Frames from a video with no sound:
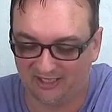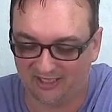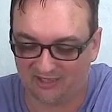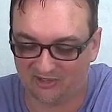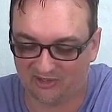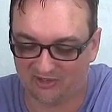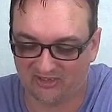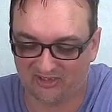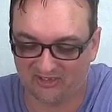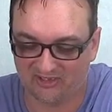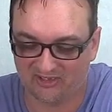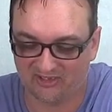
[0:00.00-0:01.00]
it turns
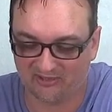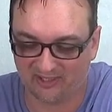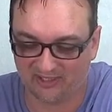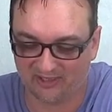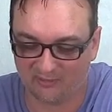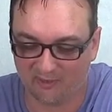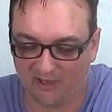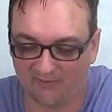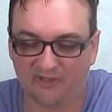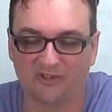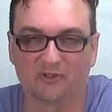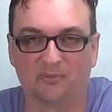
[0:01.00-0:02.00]
this into a
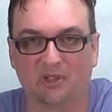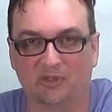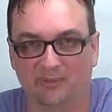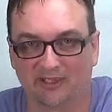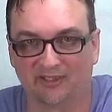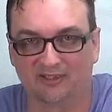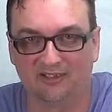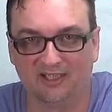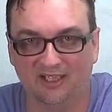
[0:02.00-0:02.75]
1200mm